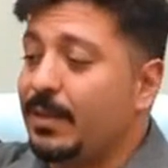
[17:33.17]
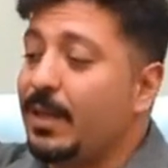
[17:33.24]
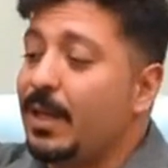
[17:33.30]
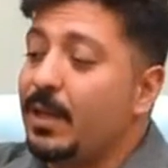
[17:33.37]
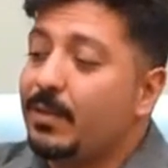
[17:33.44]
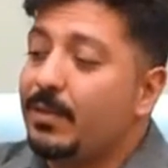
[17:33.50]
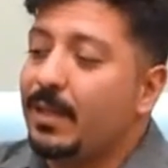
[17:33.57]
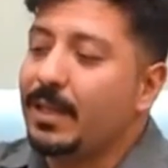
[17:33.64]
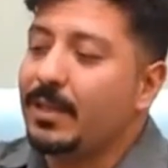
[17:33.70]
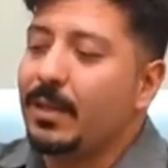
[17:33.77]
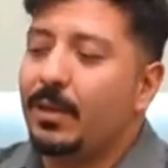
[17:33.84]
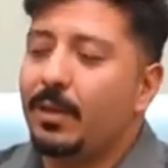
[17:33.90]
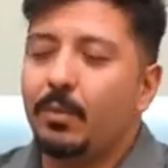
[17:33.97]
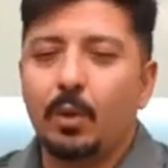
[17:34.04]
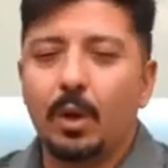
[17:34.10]
closed
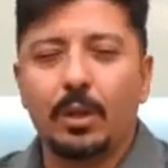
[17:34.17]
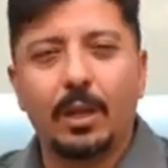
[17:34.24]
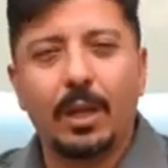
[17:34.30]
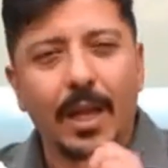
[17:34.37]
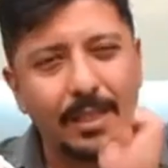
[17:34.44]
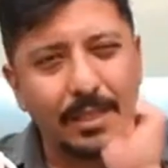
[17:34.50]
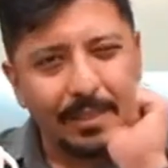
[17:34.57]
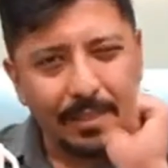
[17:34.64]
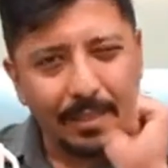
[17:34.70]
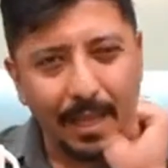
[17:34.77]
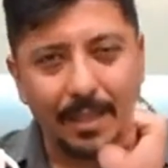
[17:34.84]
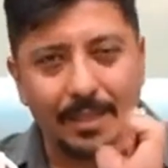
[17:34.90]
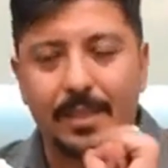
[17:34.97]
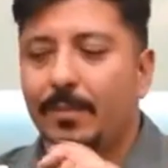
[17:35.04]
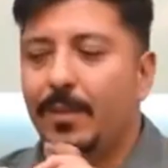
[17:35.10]
until the water has a
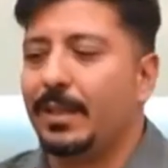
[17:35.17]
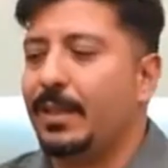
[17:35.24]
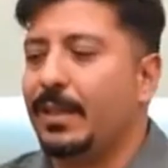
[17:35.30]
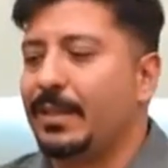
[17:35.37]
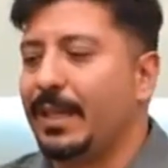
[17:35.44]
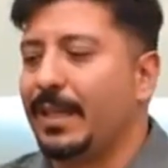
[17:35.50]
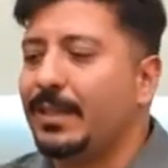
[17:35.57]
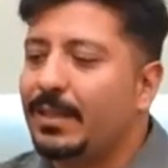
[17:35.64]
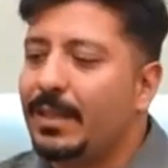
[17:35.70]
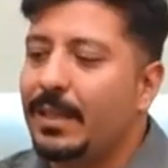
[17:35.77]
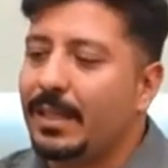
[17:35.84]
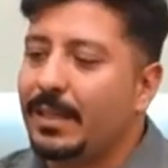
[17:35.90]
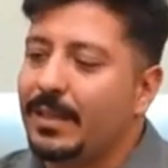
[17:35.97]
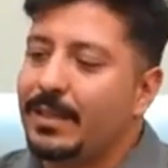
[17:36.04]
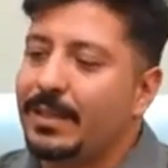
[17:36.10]
slightly bitter taste
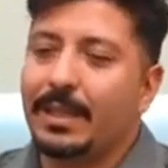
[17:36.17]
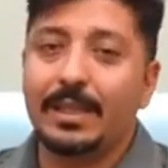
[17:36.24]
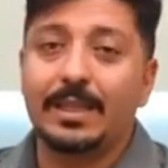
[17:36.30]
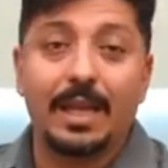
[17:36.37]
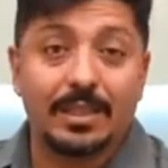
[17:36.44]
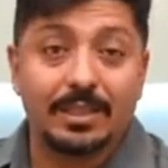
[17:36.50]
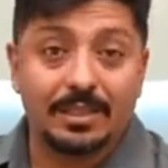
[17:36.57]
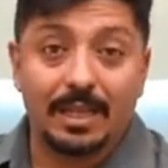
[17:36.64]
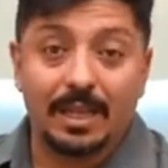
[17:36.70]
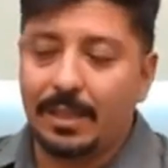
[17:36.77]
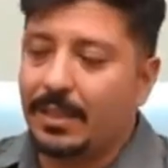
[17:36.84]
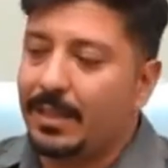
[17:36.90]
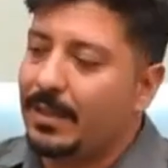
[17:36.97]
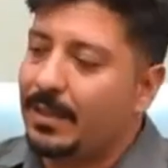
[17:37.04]
in that state.